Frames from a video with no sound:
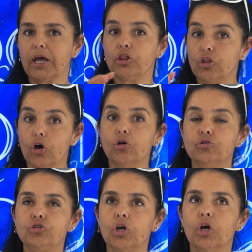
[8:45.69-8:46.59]
and
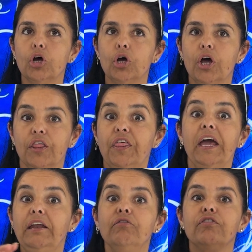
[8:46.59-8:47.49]

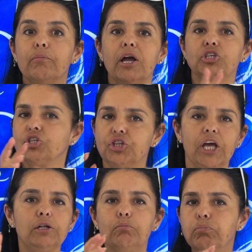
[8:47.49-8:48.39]
that information,
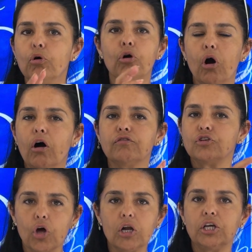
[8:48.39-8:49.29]
that book of
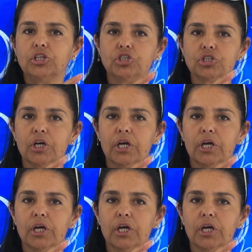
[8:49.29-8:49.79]
knowledge